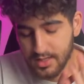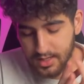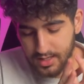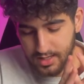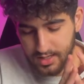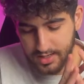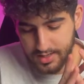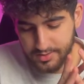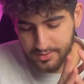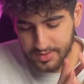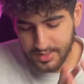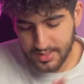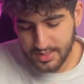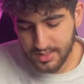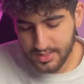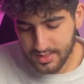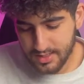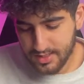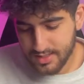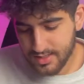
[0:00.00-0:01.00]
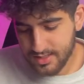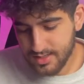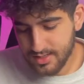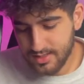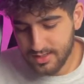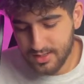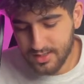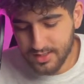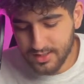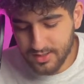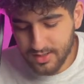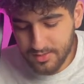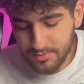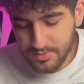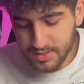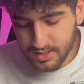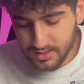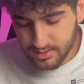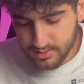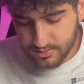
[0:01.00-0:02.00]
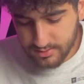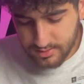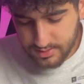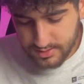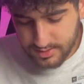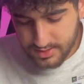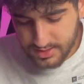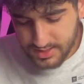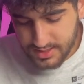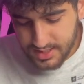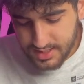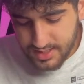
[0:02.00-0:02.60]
I really like combinatorics.